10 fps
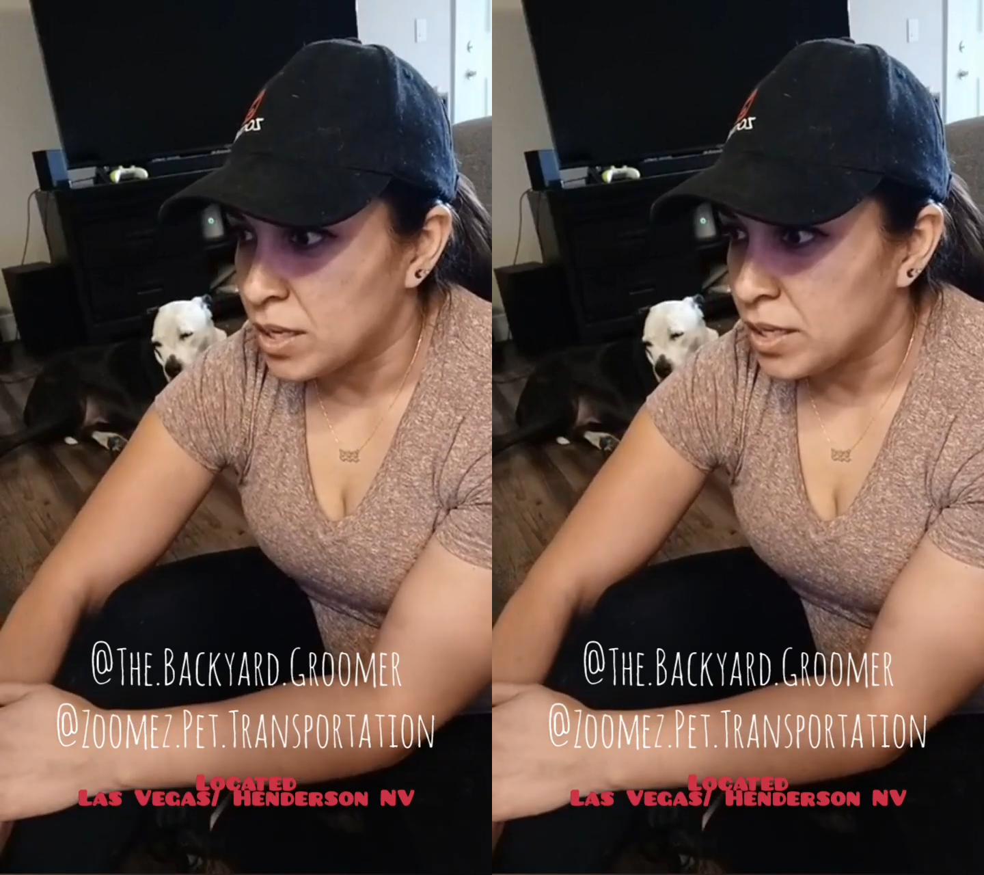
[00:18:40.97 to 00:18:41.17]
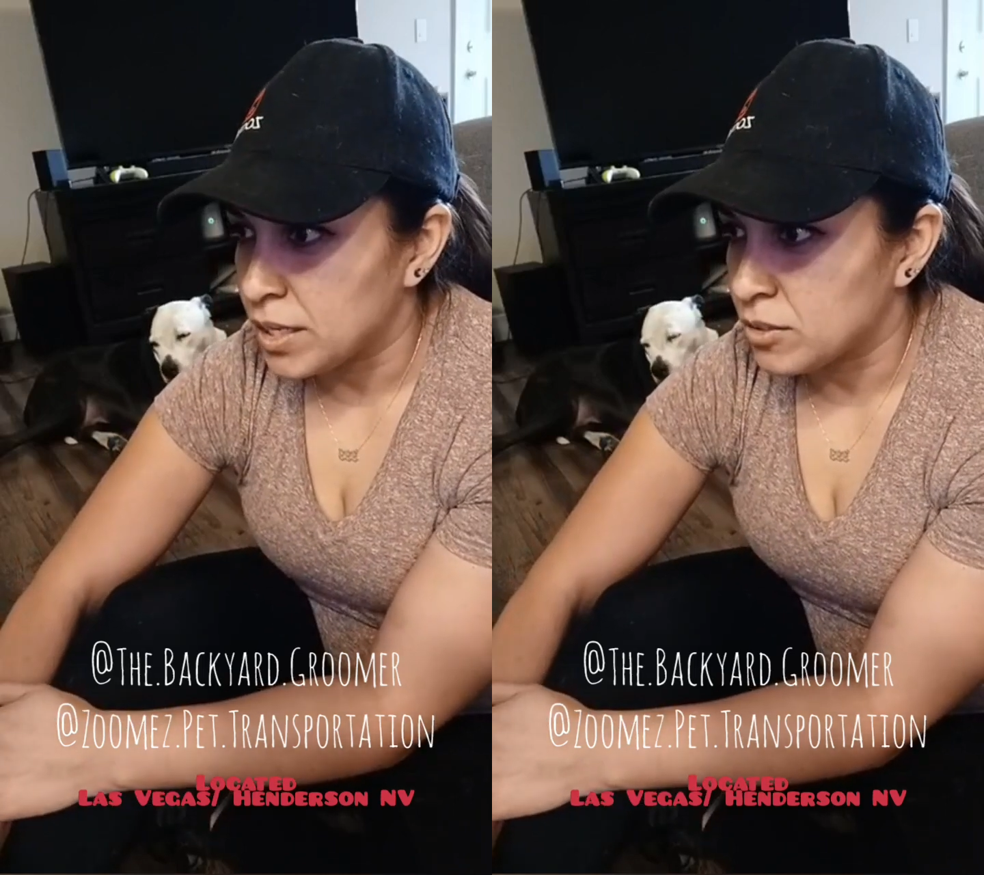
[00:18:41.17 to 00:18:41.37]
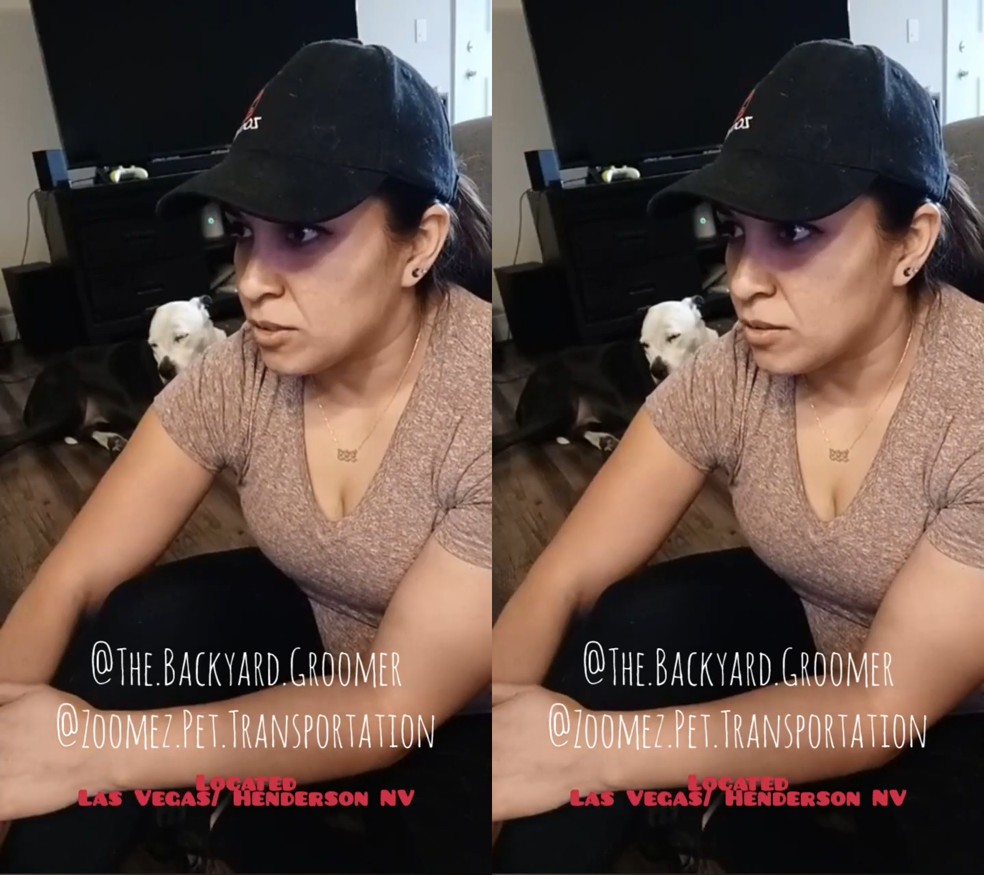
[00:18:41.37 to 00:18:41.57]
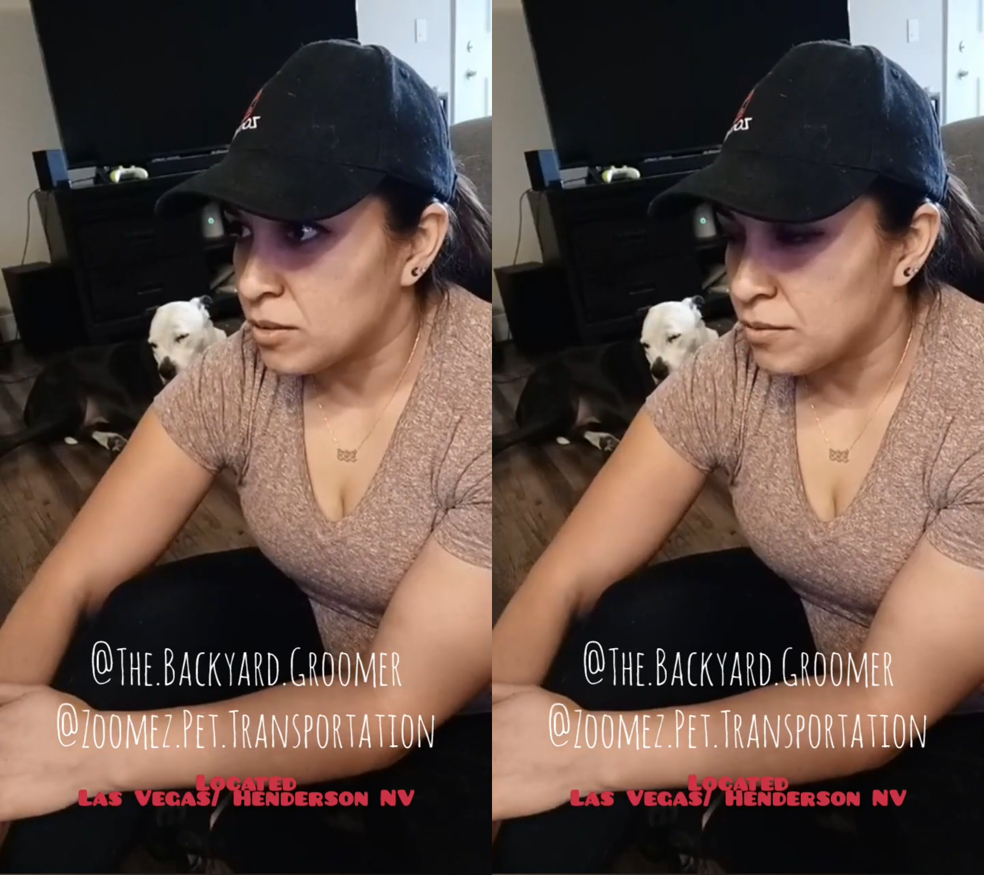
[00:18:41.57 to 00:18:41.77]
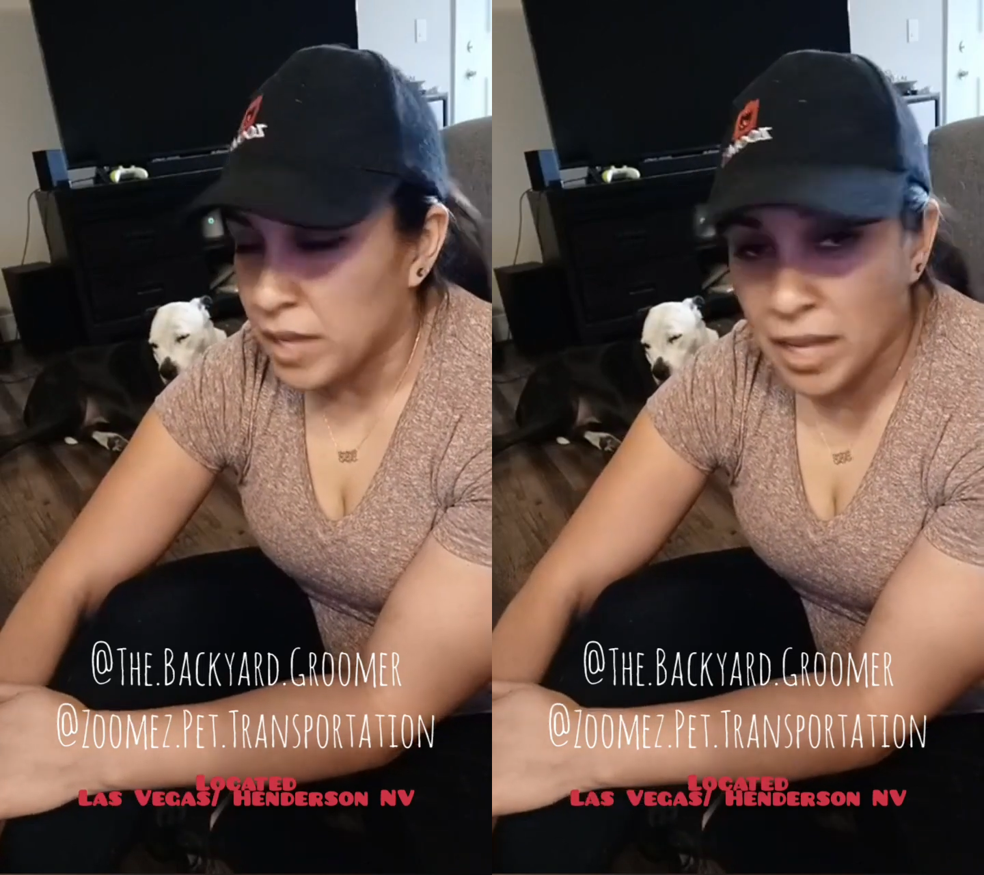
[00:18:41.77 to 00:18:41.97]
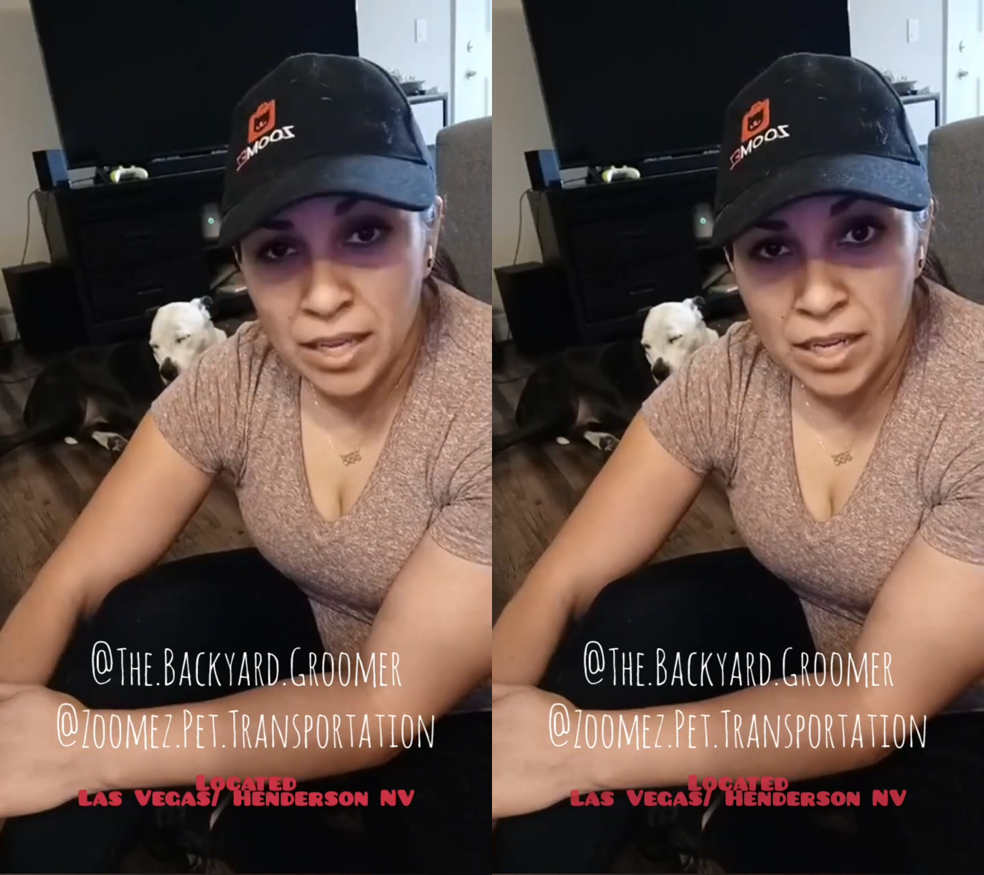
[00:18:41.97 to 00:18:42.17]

either the vet,